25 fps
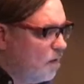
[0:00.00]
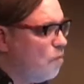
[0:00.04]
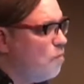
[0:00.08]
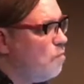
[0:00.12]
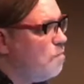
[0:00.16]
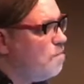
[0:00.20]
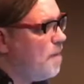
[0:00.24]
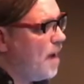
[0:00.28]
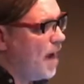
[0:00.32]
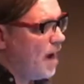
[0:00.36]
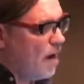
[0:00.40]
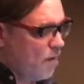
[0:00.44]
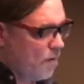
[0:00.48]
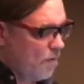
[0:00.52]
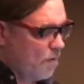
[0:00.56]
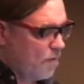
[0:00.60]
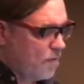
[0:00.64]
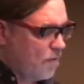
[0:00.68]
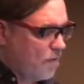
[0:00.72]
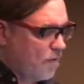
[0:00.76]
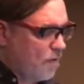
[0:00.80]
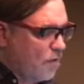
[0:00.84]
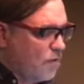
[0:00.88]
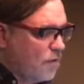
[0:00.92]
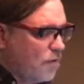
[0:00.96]
who
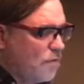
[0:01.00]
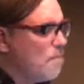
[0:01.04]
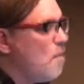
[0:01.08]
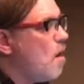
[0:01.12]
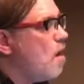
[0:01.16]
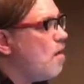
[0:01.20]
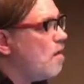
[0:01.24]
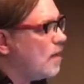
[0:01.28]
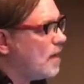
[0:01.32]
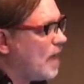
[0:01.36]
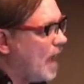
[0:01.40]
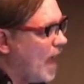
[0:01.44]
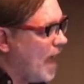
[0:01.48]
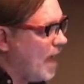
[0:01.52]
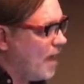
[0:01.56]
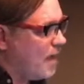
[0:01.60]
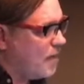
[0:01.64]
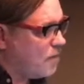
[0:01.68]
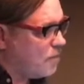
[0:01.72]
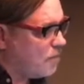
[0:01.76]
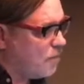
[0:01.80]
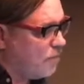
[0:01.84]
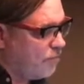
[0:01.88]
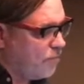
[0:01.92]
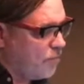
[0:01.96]
bears a small
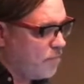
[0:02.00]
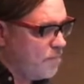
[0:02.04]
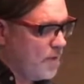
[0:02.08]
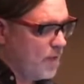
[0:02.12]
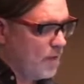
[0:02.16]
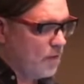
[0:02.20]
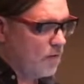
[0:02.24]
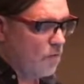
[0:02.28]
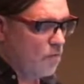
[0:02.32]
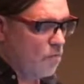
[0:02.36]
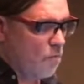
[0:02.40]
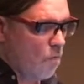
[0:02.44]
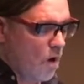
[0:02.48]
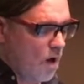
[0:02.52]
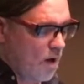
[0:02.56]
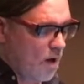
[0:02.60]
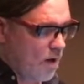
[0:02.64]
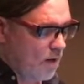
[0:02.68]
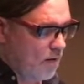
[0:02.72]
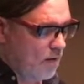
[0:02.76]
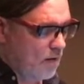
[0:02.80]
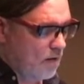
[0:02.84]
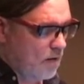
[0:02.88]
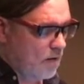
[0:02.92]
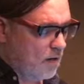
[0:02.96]
cask of vermilion
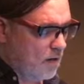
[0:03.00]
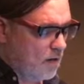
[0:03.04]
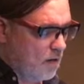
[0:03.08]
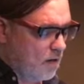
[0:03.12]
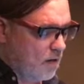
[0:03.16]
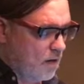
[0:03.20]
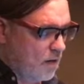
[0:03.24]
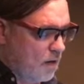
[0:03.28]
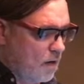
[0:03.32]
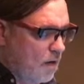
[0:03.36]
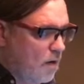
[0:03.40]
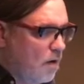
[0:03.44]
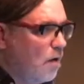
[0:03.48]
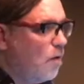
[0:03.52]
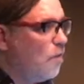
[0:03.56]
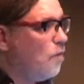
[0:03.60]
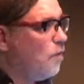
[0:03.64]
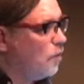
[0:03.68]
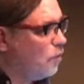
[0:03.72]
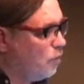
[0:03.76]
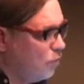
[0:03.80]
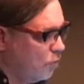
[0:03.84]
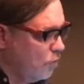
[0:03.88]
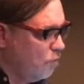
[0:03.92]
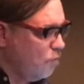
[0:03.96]
wine.
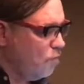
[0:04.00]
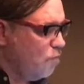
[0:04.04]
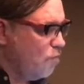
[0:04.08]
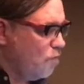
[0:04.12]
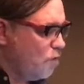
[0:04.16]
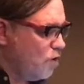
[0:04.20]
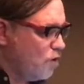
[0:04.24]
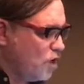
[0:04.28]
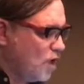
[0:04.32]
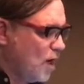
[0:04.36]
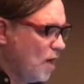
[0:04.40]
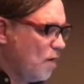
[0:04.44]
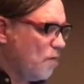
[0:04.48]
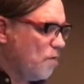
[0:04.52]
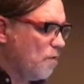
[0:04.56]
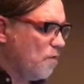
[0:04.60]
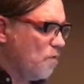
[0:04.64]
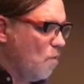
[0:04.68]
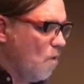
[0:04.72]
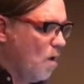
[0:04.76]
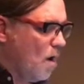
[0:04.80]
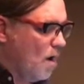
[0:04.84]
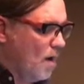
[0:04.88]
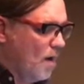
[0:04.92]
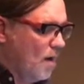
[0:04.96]
The two share the
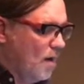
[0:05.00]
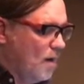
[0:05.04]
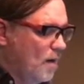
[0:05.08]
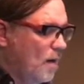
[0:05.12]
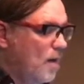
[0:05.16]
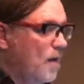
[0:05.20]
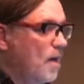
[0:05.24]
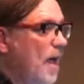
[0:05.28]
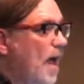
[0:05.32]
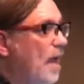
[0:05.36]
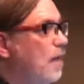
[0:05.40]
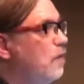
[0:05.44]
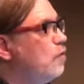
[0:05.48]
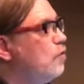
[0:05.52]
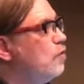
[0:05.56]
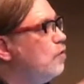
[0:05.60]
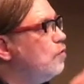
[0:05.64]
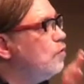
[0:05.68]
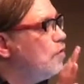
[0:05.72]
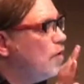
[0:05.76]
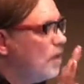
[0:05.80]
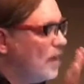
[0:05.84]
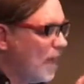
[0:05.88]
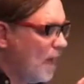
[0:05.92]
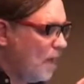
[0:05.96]
wine and
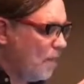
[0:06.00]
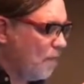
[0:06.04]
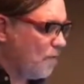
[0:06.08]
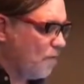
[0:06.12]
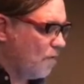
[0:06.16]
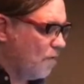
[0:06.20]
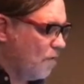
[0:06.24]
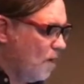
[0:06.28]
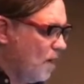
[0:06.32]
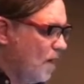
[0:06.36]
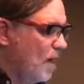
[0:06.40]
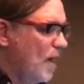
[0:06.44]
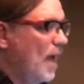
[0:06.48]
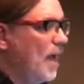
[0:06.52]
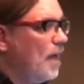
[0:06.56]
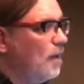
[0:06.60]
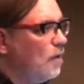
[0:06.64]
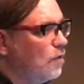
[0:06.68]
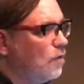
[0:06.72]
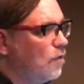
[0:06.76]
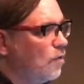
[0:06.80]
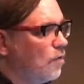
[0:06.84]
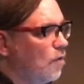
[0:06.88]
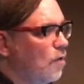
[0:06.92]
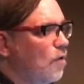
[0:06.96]
together
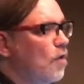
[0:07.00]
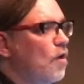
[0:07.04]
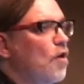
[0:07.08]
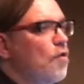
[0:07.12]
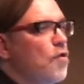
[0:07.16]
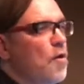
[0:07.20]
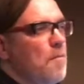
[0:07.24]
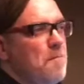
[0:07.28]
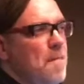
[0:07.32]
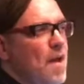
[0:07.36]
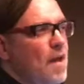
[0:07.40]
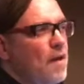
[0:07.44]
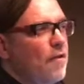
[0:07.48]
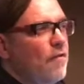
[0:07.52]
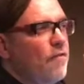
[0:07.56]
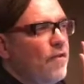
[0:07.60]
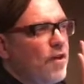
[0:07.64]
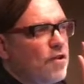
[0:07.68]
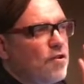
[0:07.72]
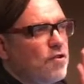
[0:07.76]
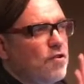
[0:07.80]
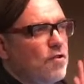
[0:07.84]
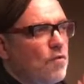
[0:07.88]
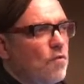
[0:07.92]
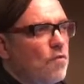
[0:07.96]
enter the
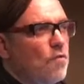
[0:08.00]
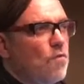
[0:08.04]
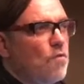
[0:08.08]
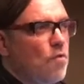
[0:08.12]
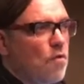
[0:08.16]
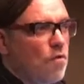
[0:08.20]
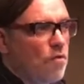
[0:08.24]
metafictional